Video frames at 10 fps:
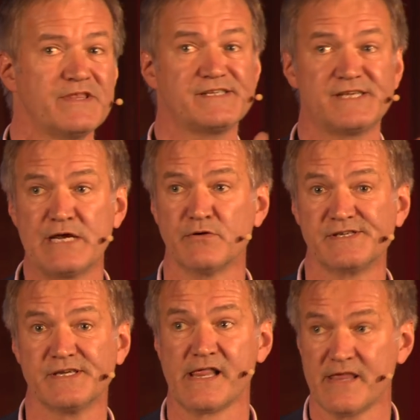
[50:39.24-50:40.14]
with a
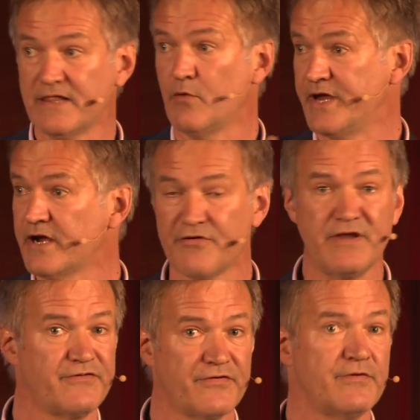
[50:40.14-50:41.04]
sequencing thing that we
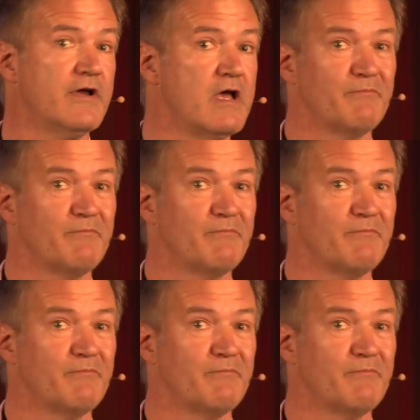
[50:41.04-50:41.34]
agreed to,